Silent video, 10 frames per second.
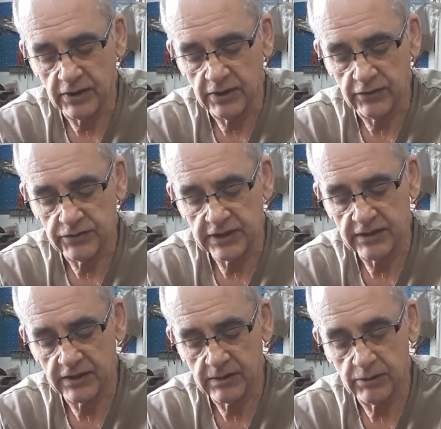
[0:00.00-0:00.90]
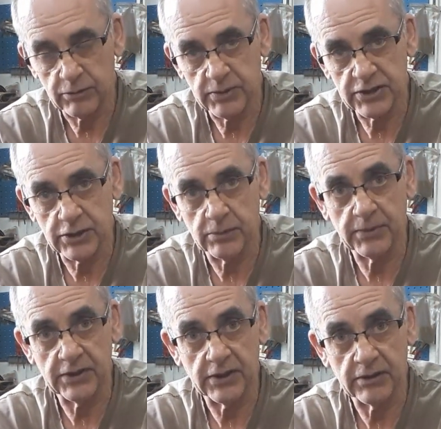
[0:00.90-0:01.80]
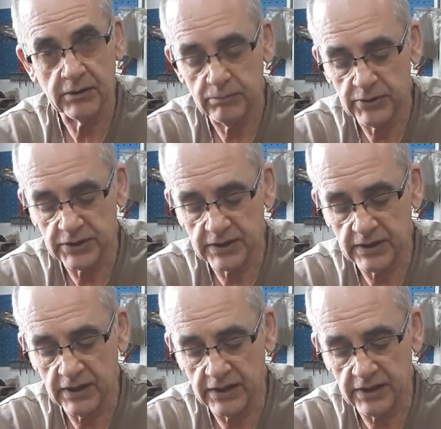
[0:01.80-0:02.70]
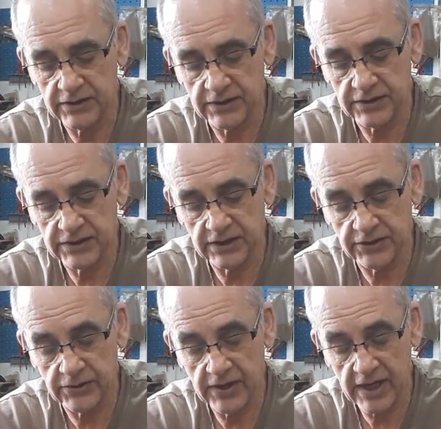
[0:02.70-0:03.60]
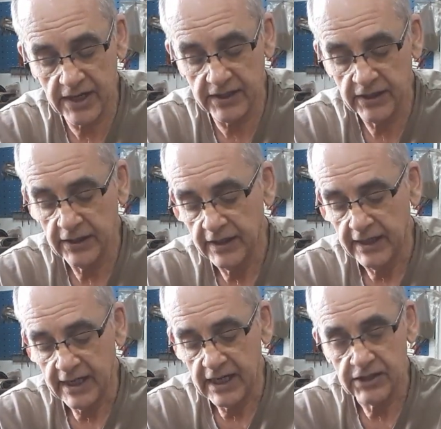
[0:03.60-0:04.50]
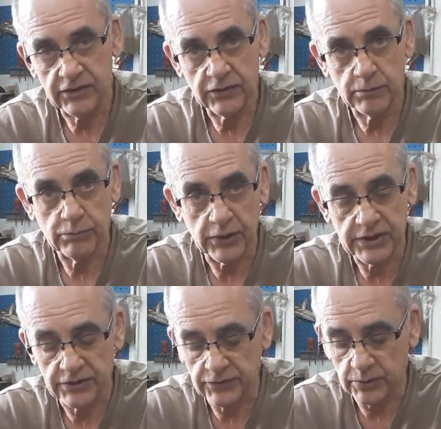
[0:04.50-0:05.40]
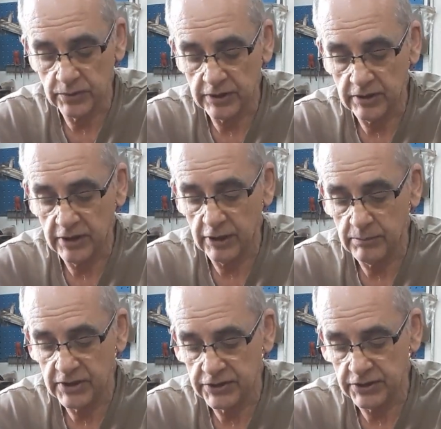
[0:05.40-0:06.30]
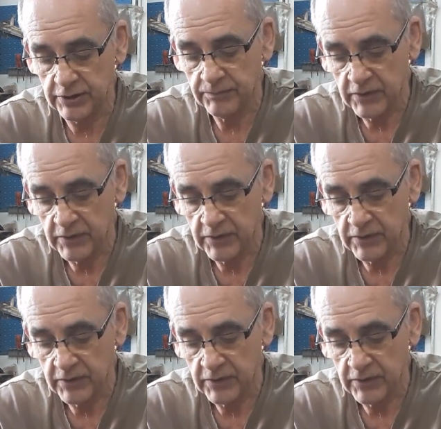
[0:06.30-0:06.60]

you've sent the piston up into the cylinder head, and you've compressed the fuel air mixture.